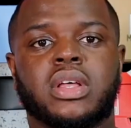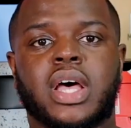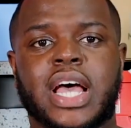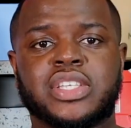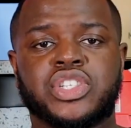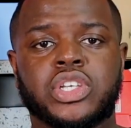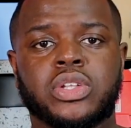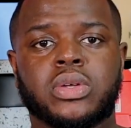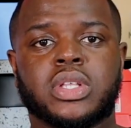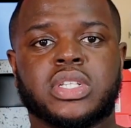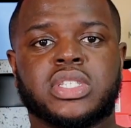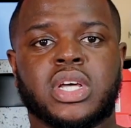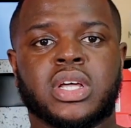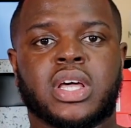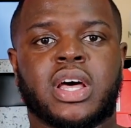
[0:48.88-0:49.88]
As you know, the
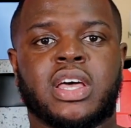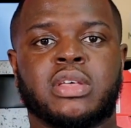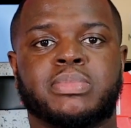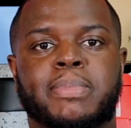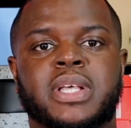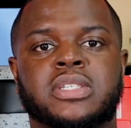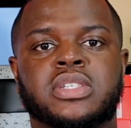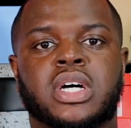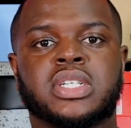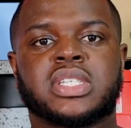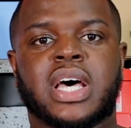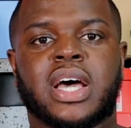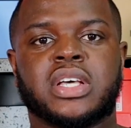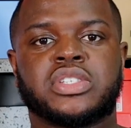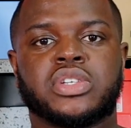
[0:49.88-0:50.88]
Dunk hype is not as
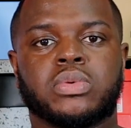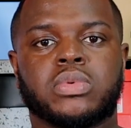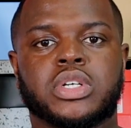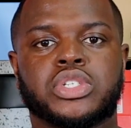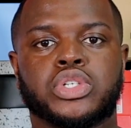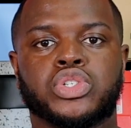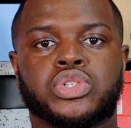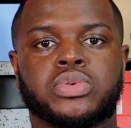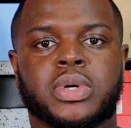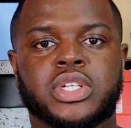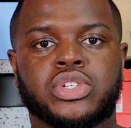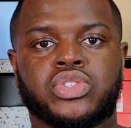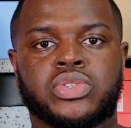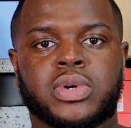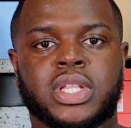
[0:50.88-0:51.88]
high as it was in
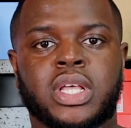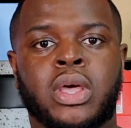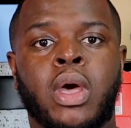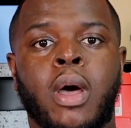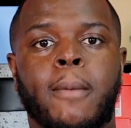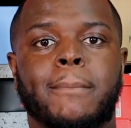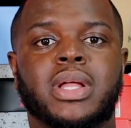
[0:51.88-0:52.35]
2020,